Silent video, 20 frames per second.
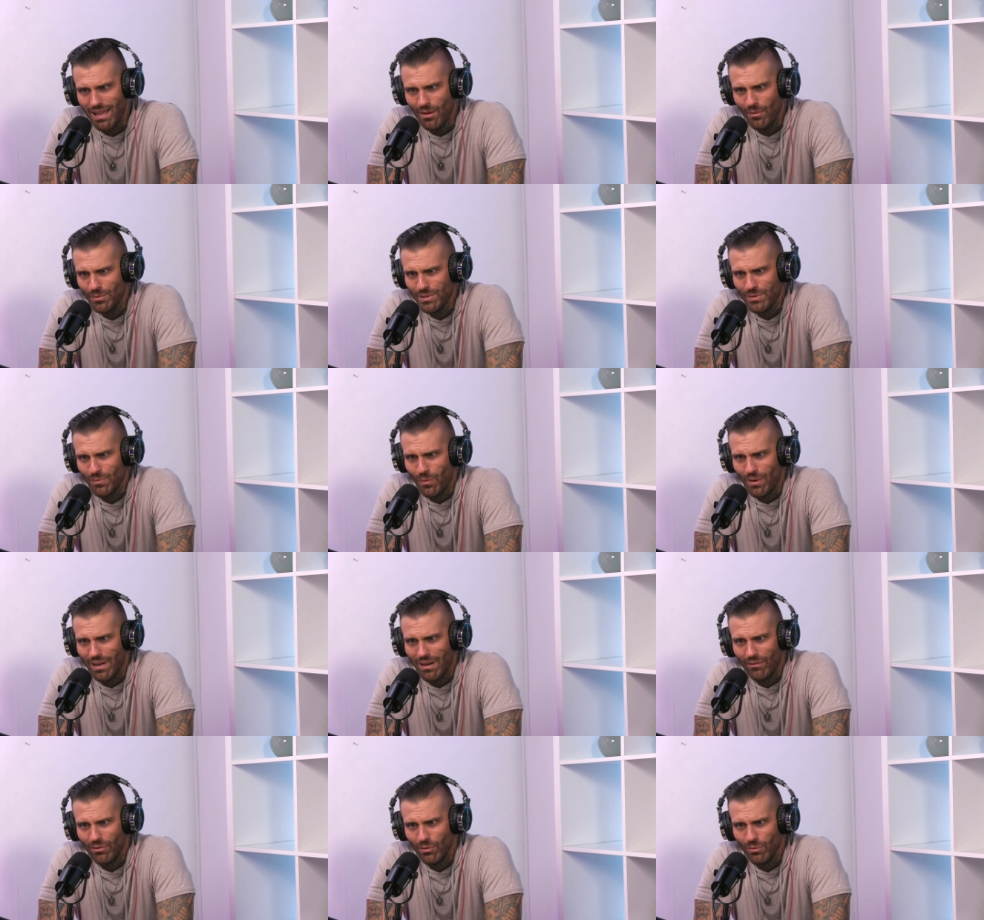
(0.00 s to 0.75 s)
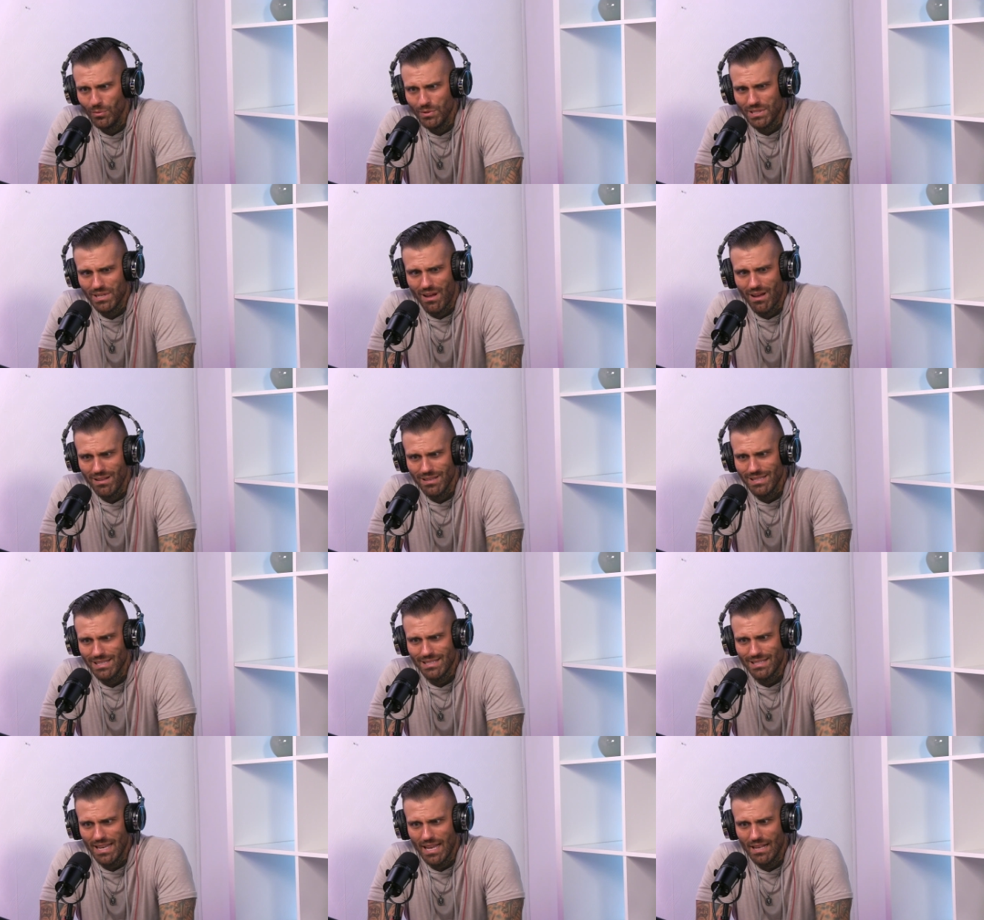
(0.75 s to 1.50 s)
It was whatever was
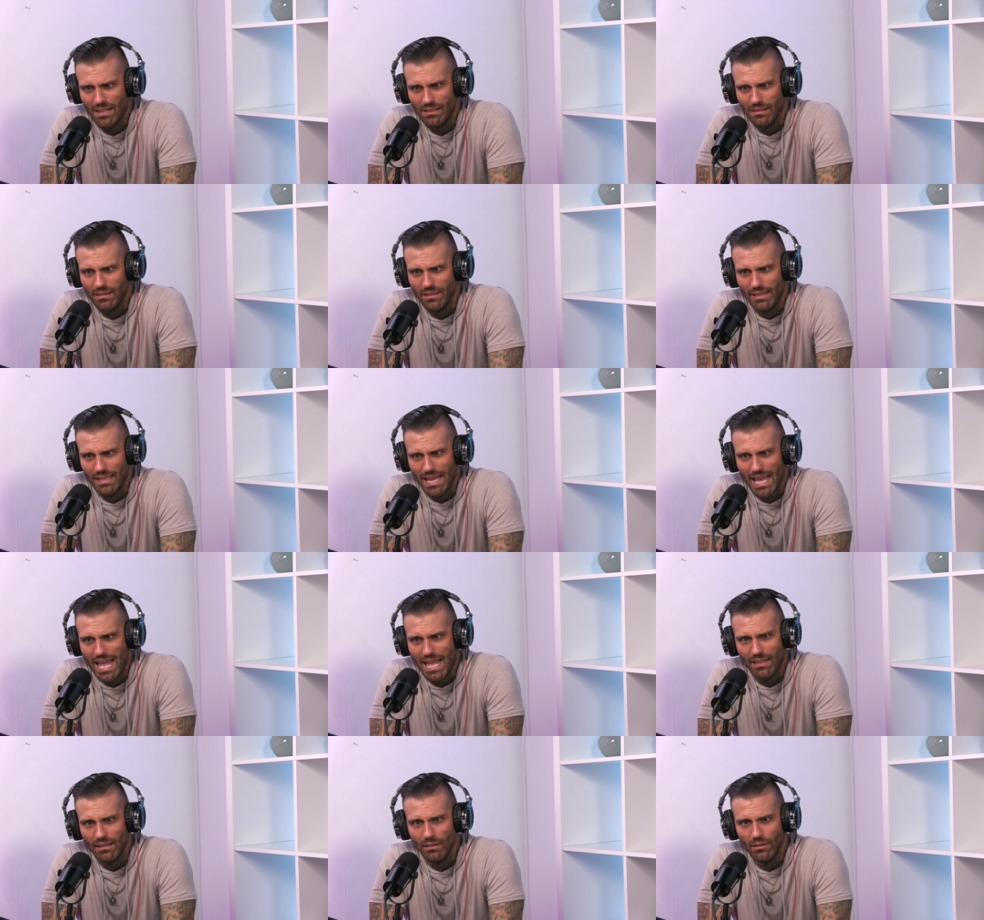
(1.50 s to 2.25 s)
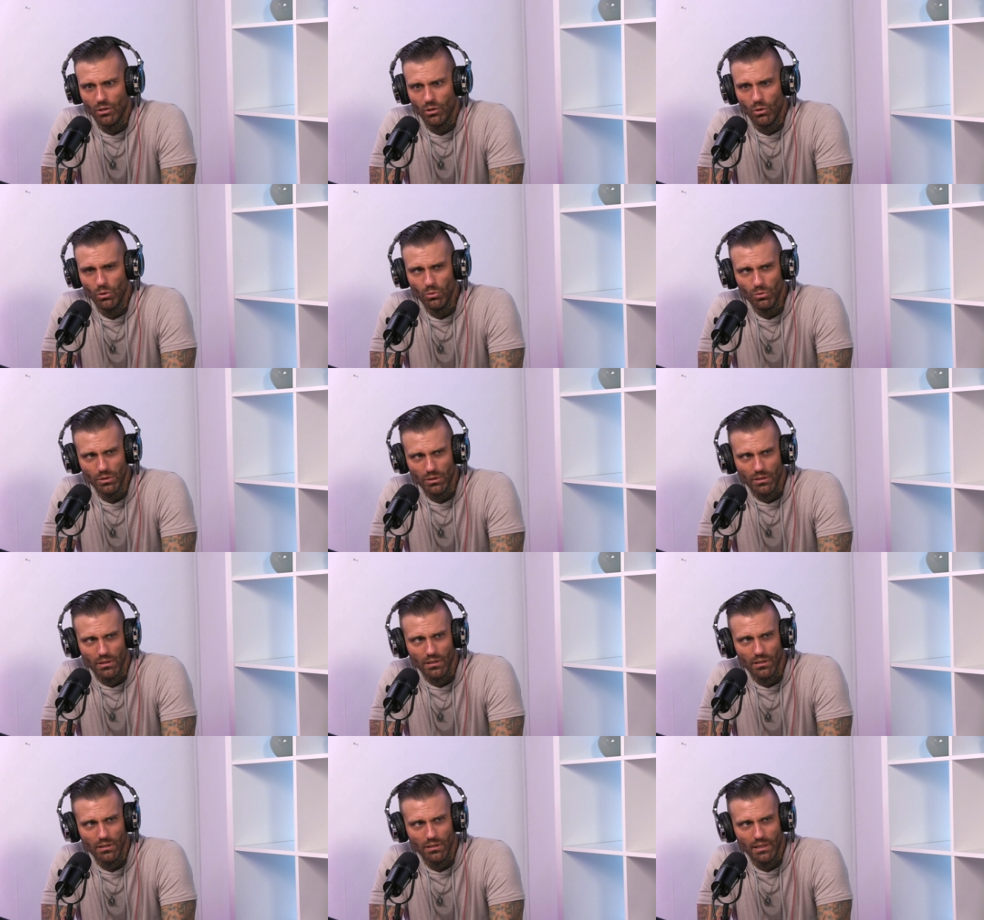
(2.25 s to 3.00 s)
on sale in the end
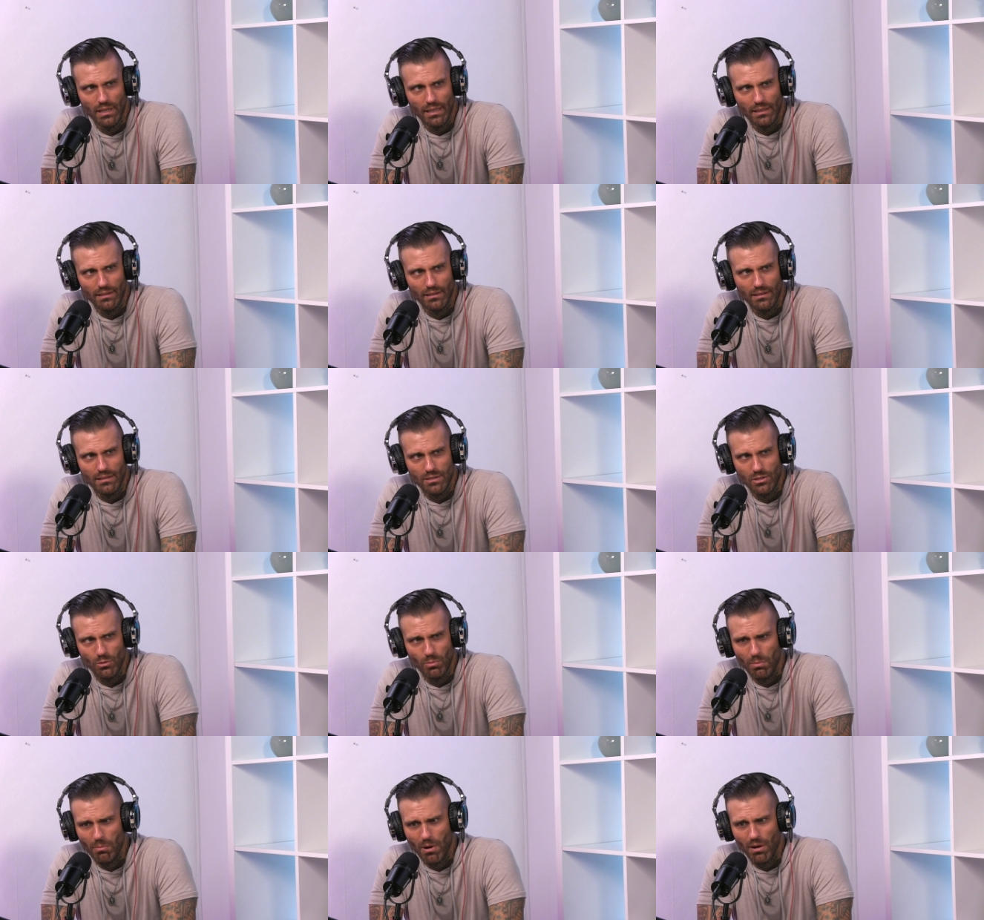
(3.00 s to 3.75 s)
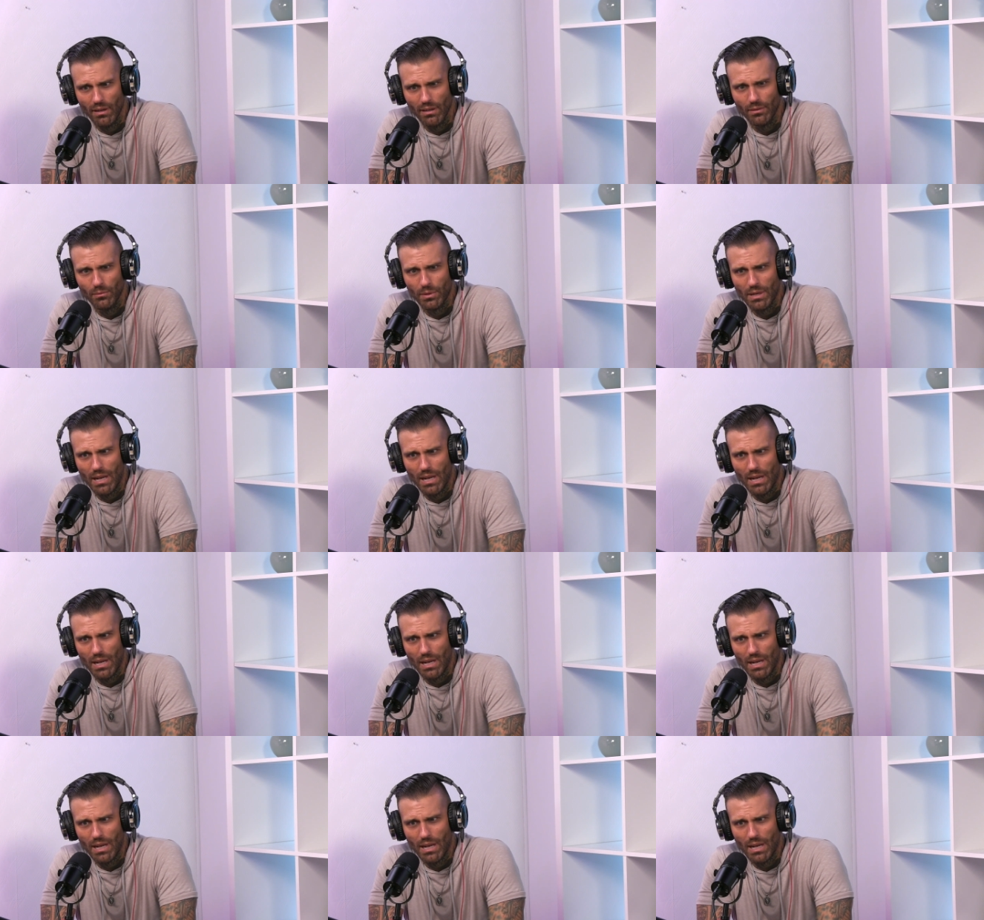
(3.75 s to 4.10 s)
cooler at the supermarket